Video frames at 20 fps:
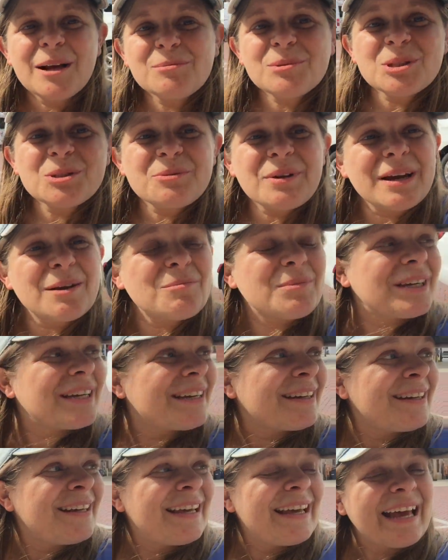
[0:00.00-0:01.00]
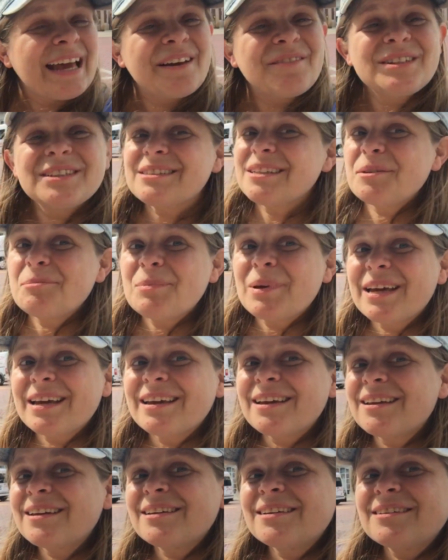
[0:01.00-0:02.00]
I'm just rambling. I haven't done
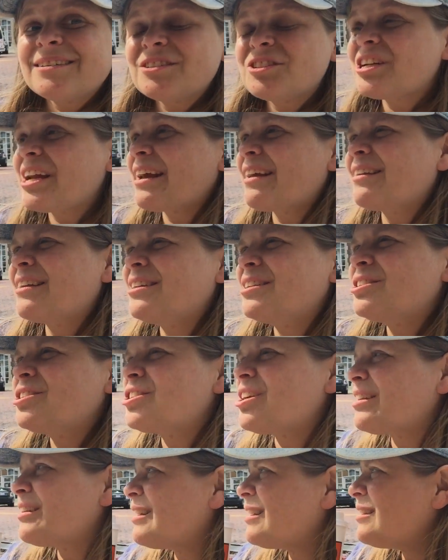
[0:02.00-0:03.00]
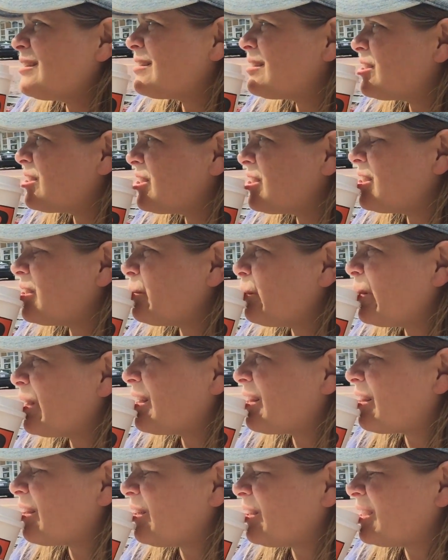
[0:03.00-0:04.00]
my challenge. I think it's
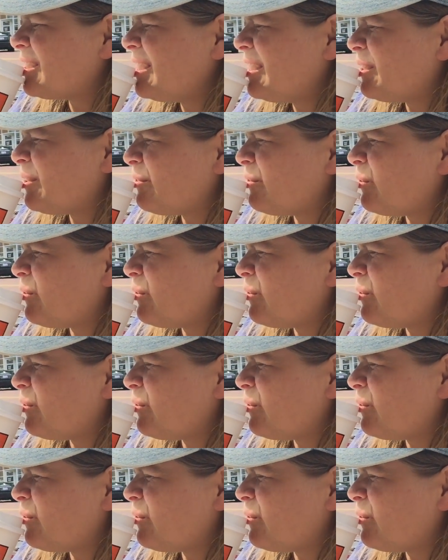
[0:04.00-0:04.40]
week 13